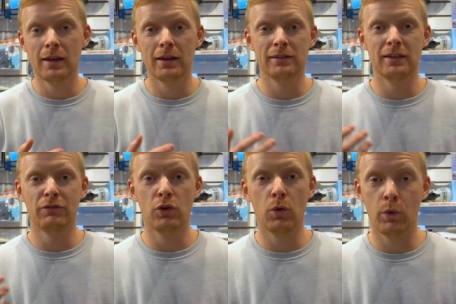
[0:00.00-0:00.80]
as
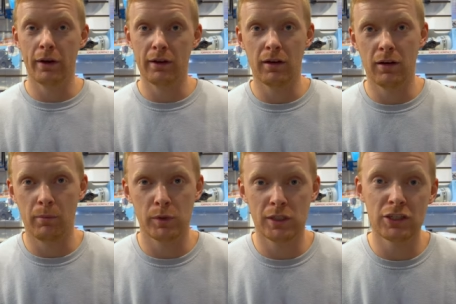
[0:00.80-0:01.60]
if you're winning a
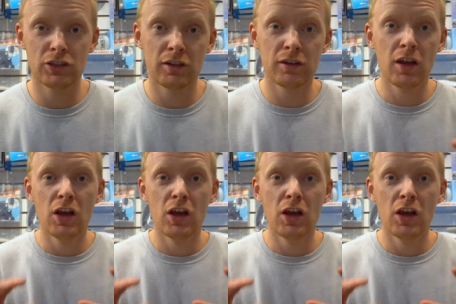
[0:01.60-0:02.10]
competition.